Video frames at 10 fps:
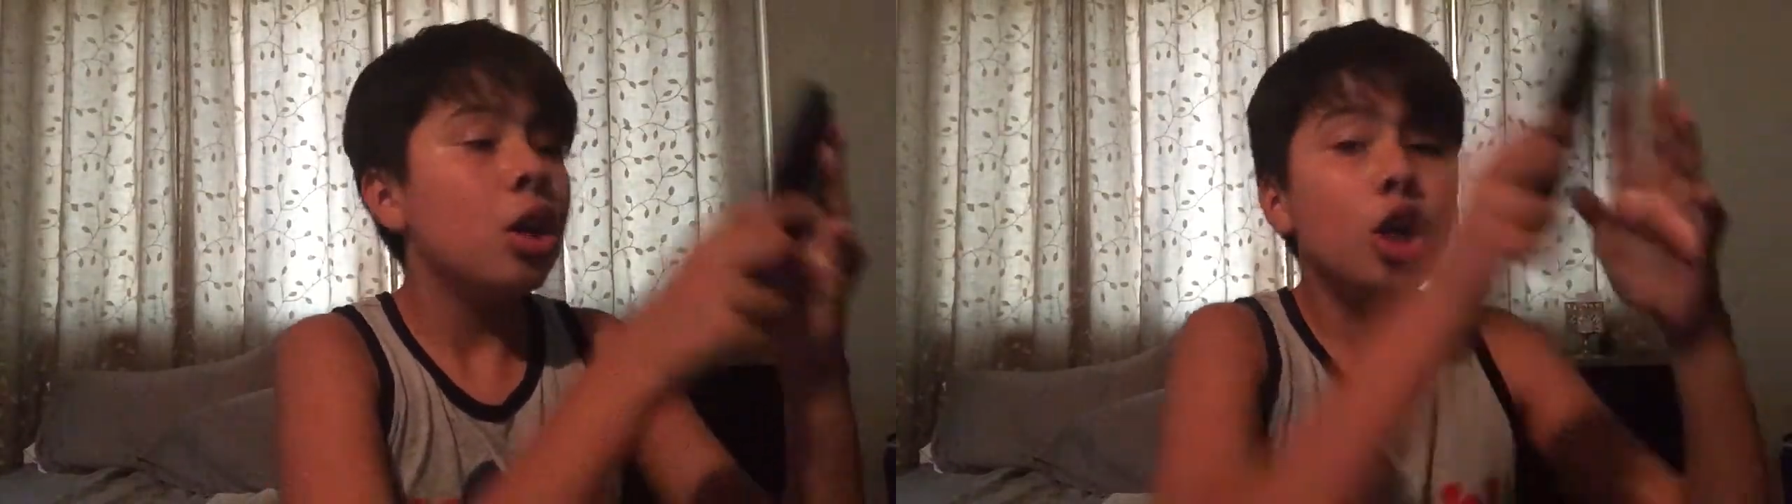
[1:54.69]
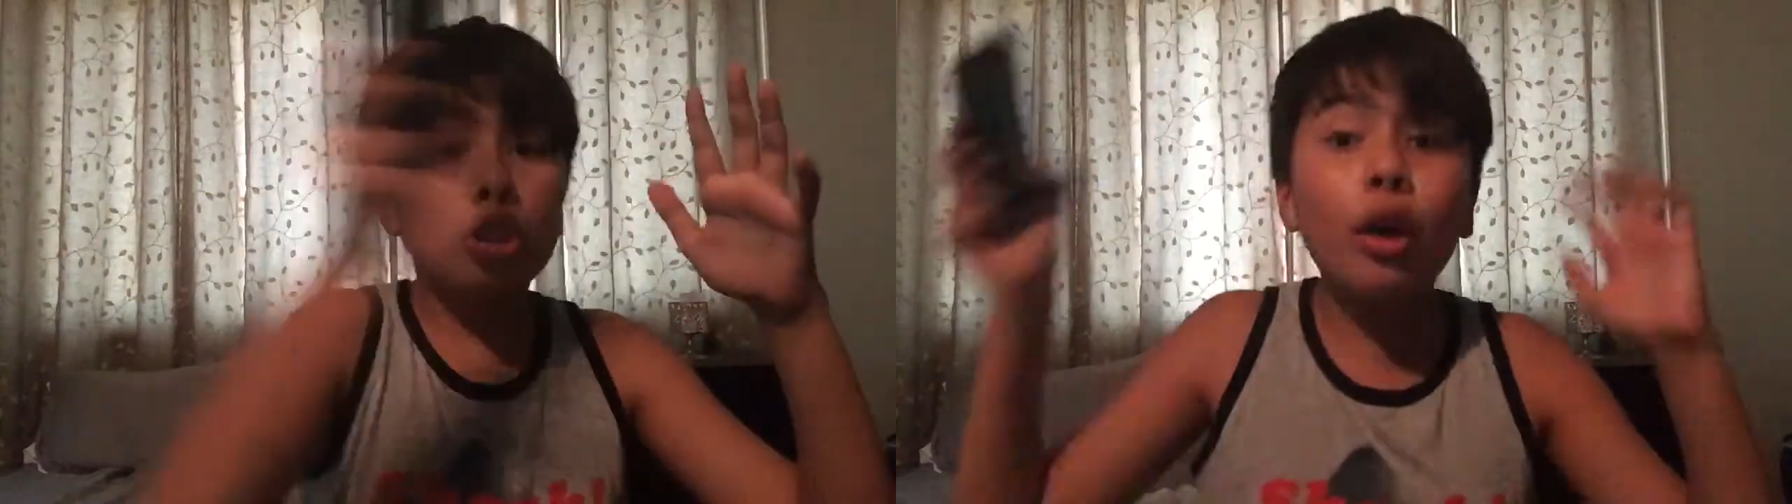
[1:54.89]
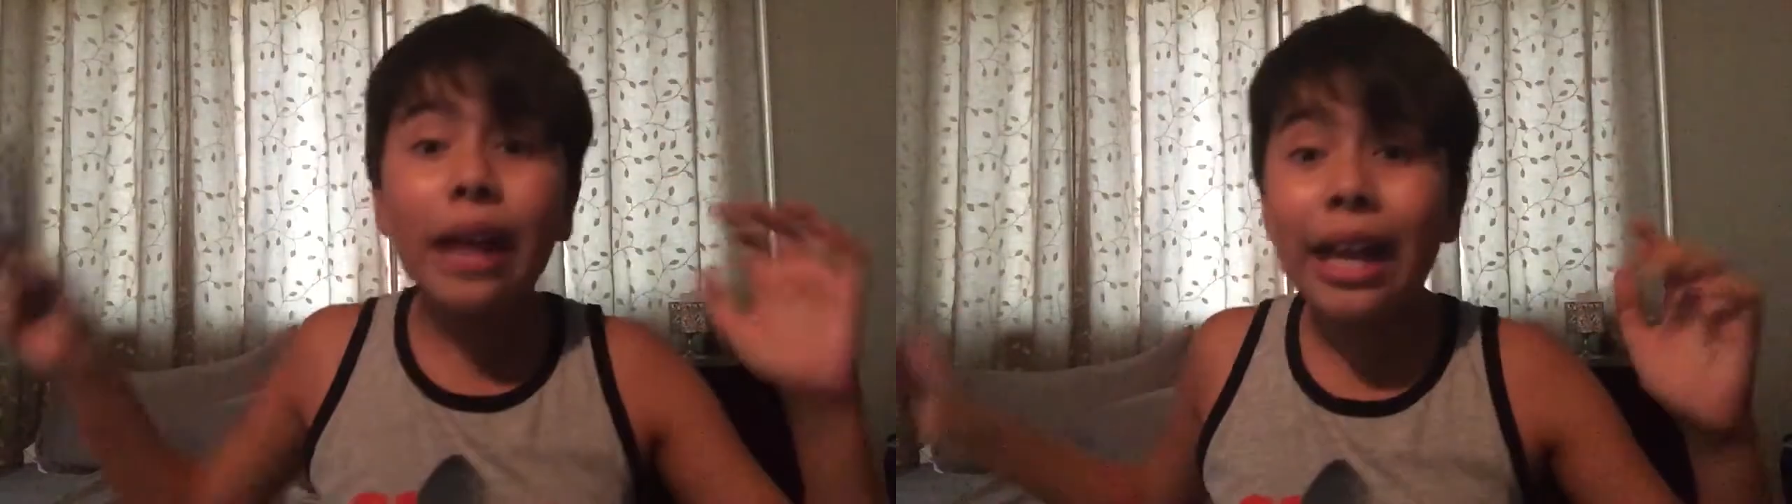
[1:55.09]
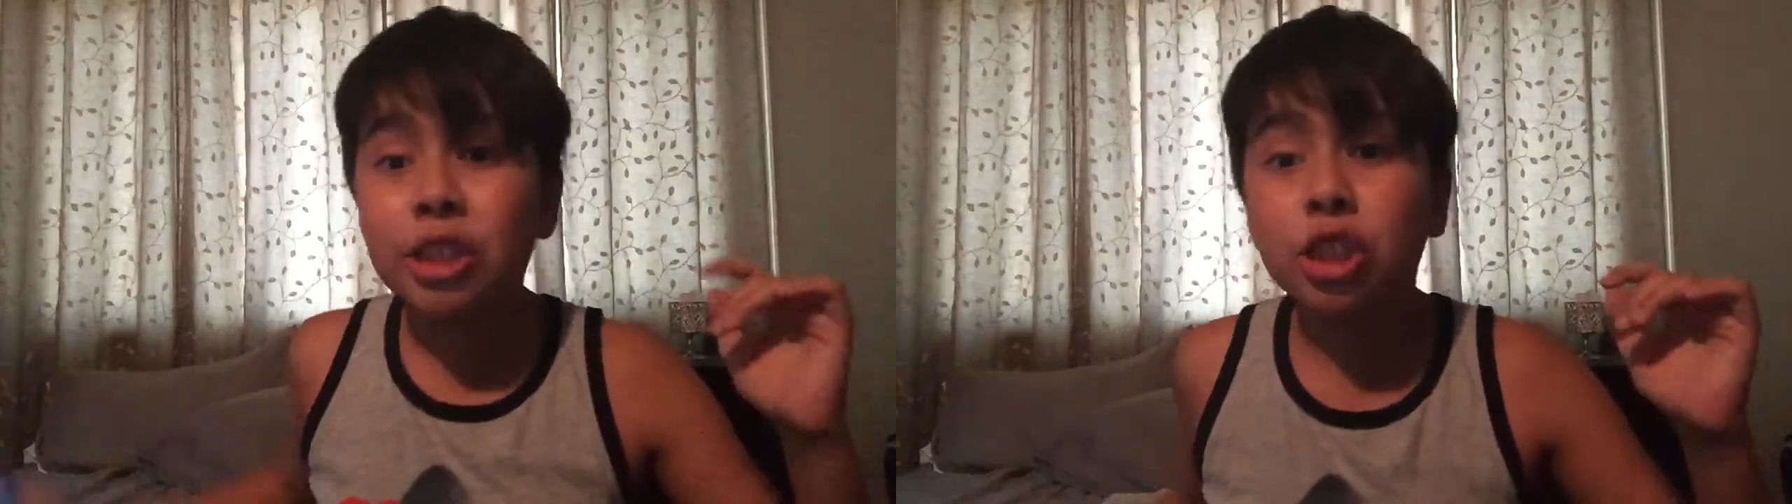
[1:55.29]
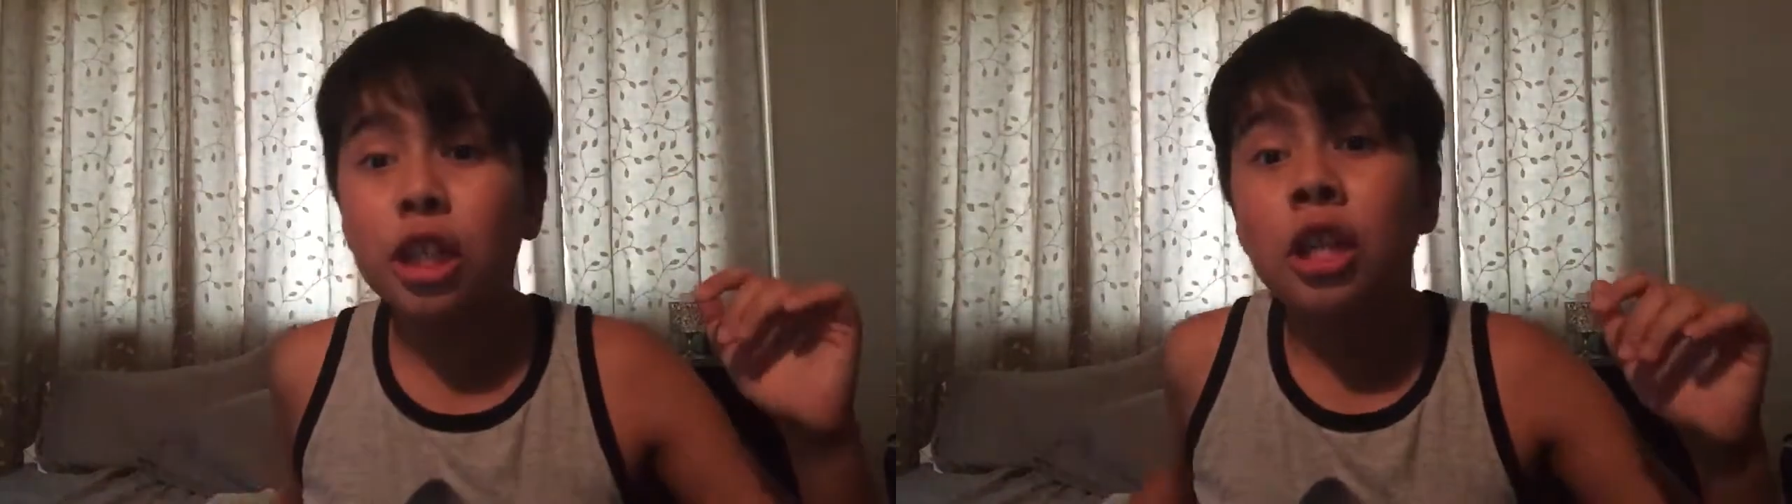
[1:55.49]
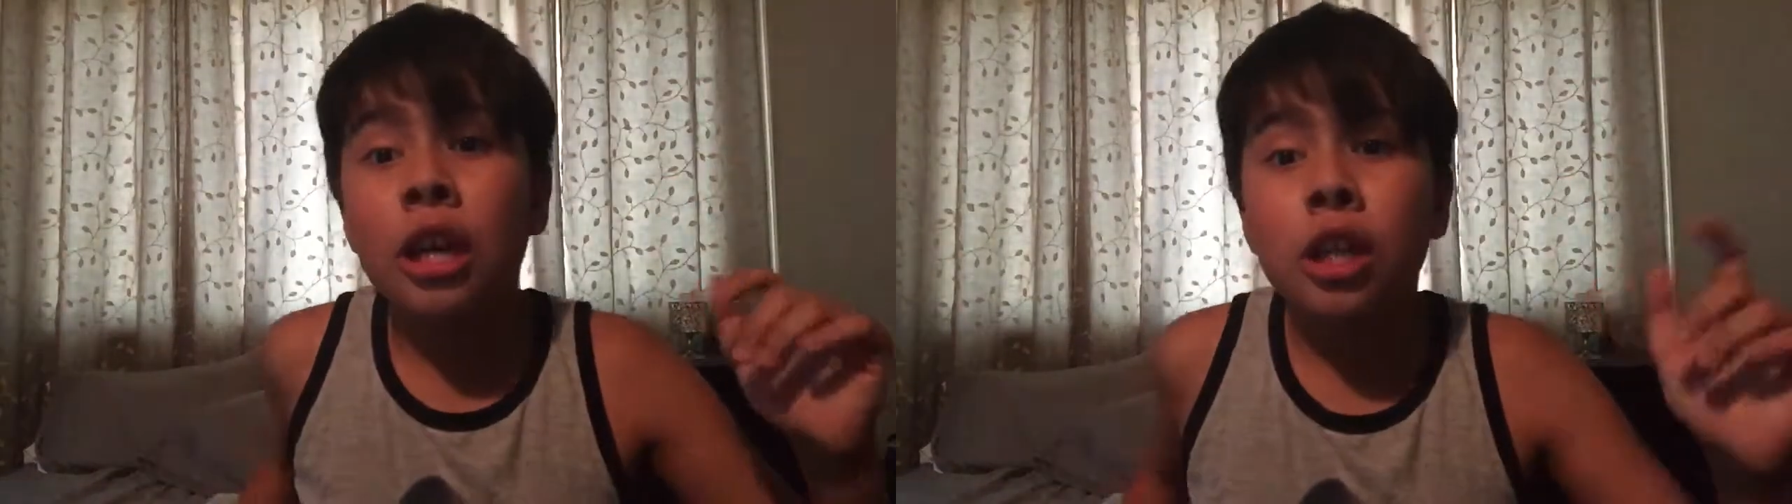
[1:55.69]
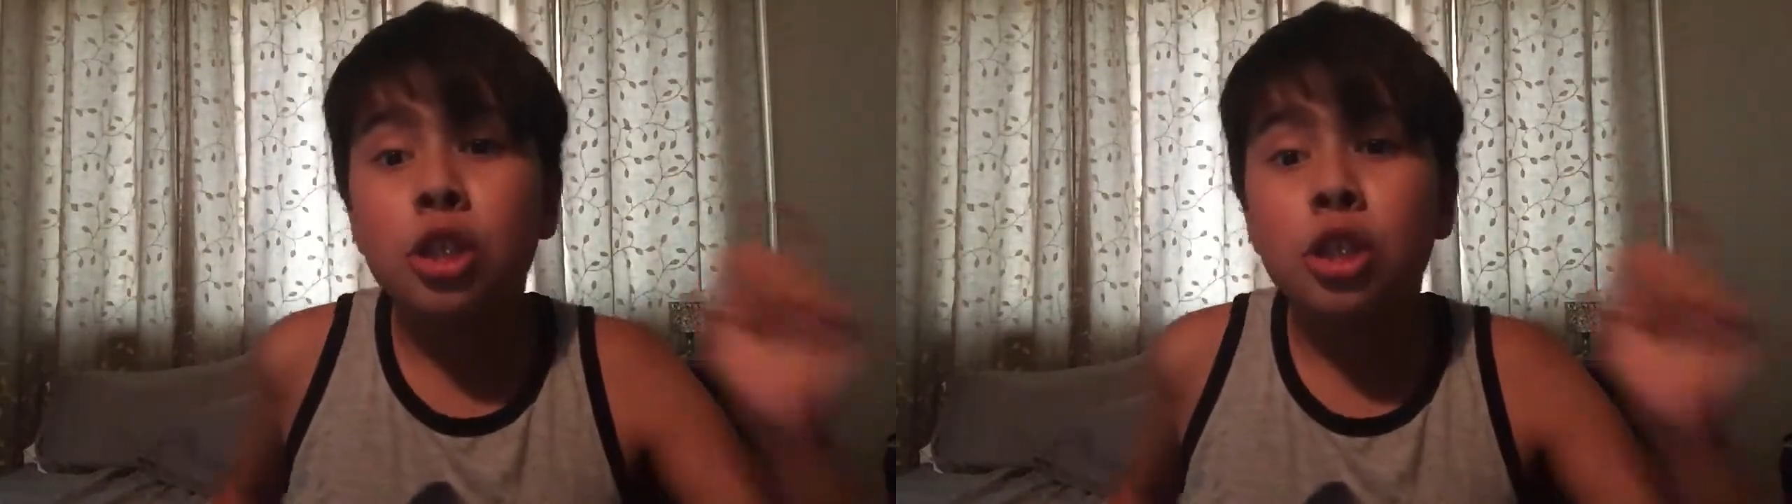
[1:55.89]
So let's just